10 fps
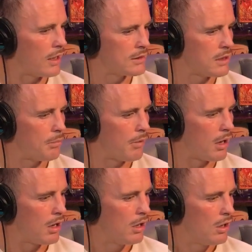He said,
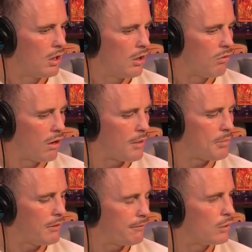but right
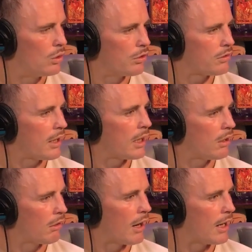before something
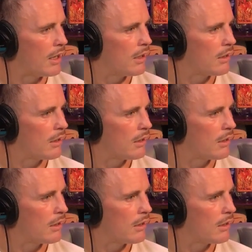great,